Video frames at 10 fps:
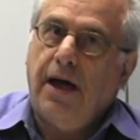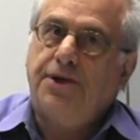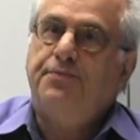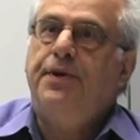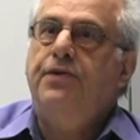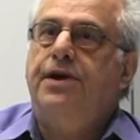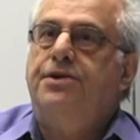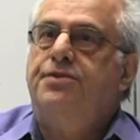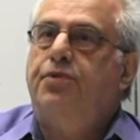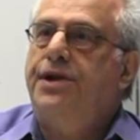
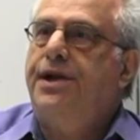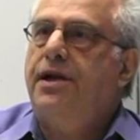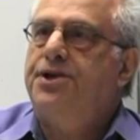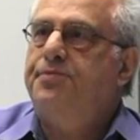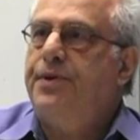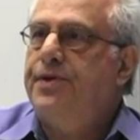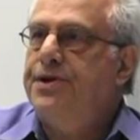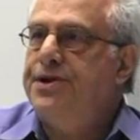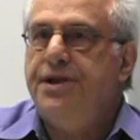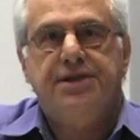experience, political
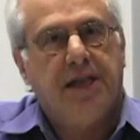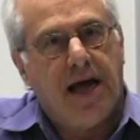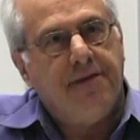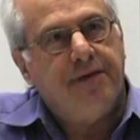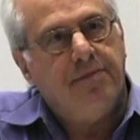experience in his life.